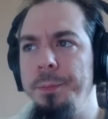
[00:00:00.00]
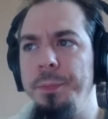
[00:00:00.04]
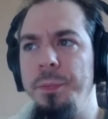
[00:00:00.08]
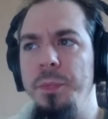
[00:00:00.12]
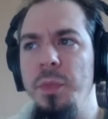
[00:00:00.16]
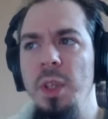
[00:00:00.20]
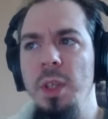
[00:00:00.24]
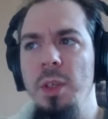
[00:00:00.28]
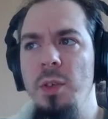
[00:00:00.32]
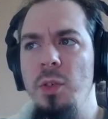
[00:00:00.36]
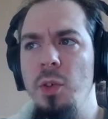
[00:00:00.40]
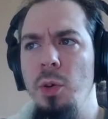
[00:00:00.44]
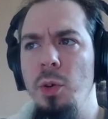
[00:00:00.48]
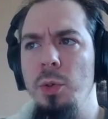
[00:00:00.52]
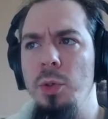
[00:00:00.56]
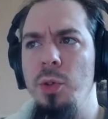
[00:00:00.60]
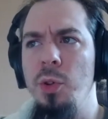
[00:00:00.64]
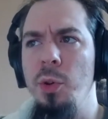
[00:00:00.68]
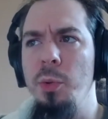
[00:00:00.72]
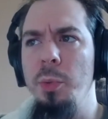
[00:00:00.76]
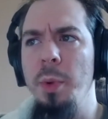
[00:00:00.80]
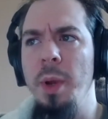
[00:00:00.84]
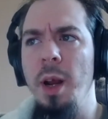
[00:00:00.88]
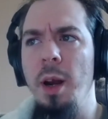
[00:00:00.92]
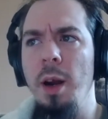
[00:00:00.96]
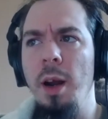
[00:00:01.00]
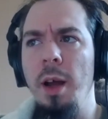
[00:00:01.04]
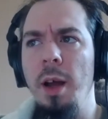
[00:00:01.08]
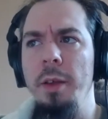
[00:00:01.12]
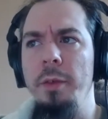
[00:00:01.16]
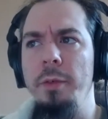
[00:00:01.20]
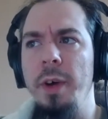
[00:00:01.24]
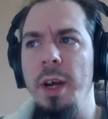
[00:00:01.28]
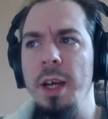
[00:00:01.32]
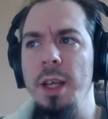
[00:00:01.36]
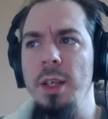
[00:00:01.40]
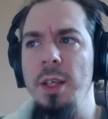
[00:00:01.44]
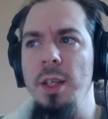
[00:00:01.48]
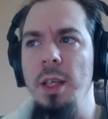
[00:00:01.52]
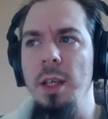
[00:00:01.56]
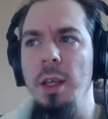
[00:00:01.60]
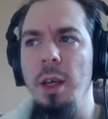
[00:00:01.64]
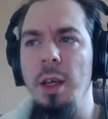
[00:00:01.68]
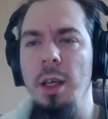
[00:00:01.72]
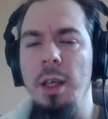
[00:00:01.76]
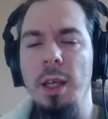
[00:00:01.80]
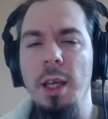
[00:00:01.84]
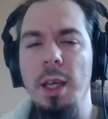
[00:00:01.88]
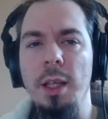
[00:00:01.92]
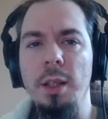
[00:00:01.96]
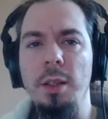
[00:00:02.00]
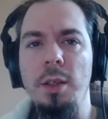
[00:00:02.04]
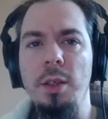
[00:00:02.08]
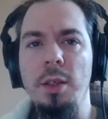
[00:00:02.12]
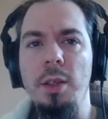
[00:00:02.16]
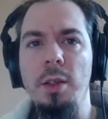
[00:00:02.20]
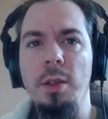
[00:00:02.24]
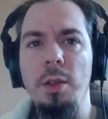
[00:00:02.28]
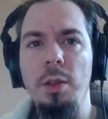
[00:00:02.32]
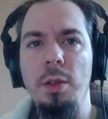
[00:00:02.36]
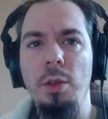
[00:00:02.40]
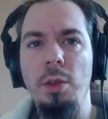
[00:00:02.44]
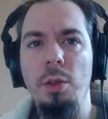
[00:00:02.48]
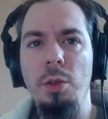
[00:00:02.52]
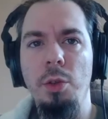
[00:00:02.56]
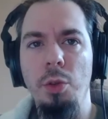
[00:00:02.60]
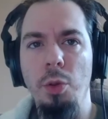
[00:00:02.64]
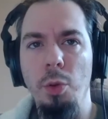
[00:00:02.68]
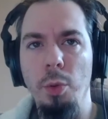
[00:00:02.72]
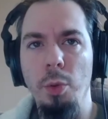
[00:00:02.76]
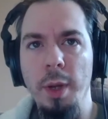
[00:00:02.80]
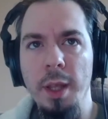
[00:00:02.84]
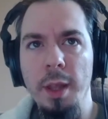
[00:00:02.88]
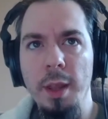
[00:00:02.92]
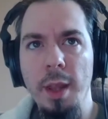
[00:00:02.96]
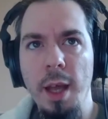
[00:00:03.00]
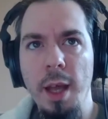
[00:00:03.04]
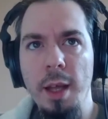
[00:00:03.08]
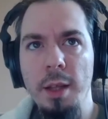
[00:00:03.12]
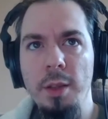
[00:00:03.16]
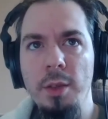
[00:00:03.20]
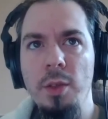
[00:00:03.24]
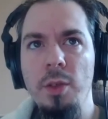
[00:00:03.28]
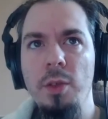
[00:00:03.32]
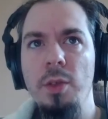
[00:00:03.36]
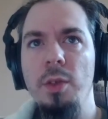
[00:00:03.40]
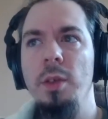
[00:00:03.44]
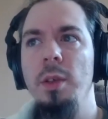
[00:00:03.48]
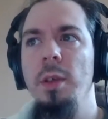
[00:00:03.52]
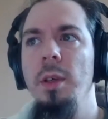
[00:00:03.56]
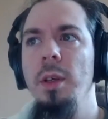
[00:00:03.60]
So we are advising against doing that